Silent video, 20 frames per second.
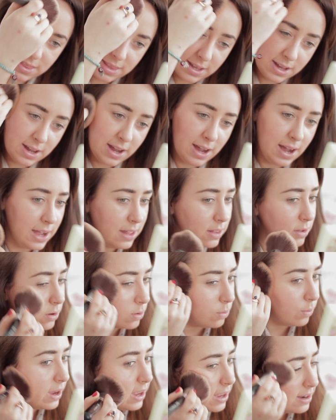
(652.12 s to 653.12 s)
that I
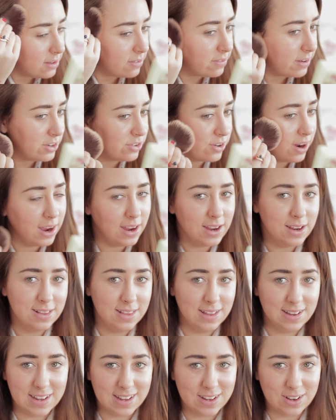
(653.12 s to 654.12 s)
look weird if I try
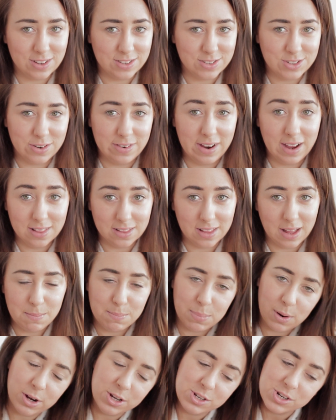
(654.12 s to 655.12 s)
and like contour it. I look
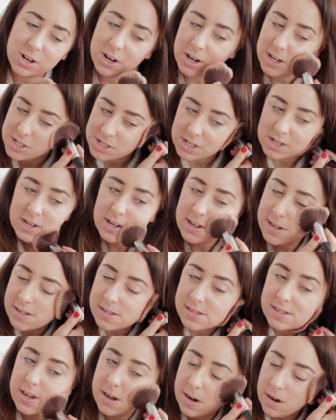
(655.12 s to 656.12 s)
like Boy George.
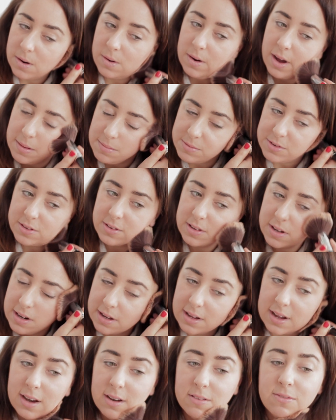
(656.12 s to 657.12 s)
So I'm just
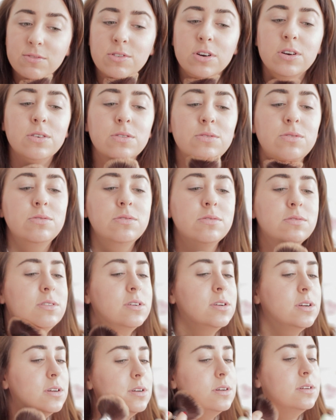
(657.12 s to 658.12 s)
going to kind of go
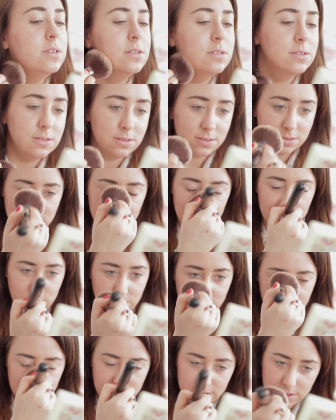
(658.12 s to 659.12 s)

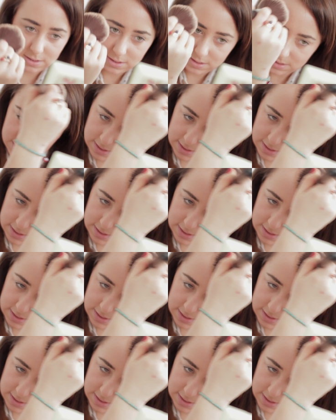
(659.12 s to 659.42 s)
over